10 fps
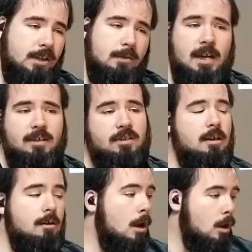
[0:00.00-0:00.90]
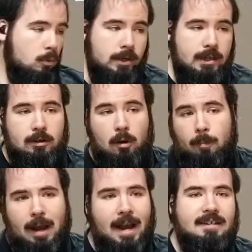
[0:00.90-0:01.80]
And I'm not saying we need to go
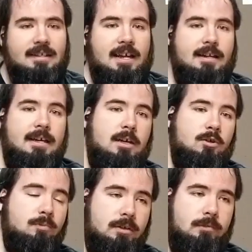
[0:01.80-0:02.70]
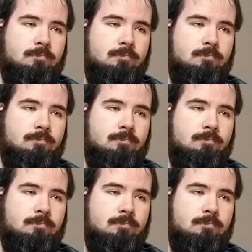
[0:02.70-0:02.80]
back to that age, but